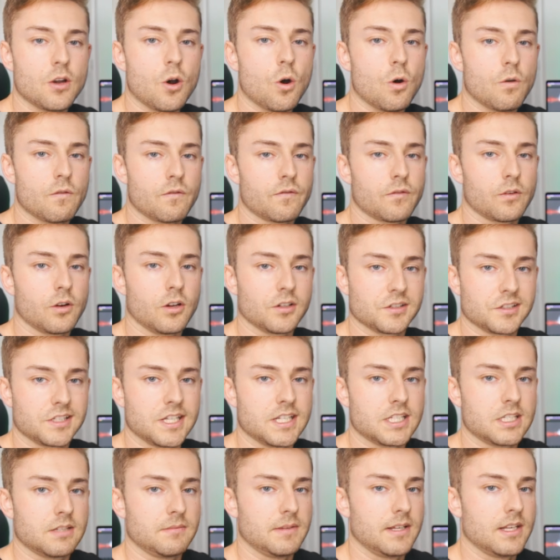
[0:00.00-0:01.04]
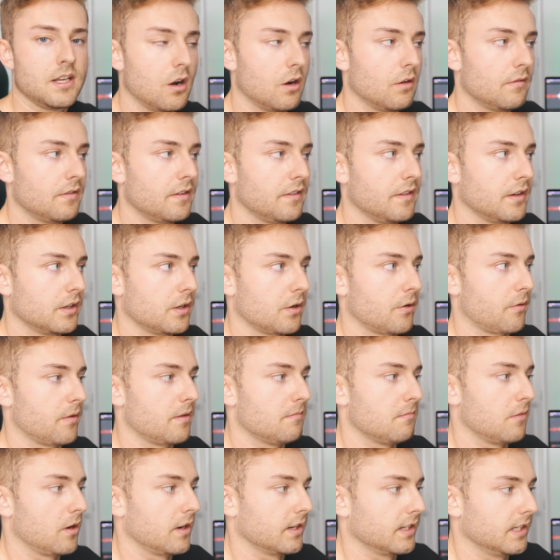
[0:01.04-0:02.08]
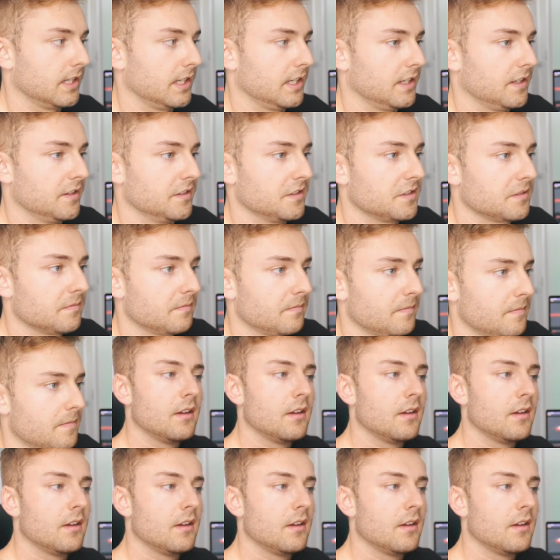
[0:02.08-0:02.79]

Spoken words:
overall sentiment of the current market is.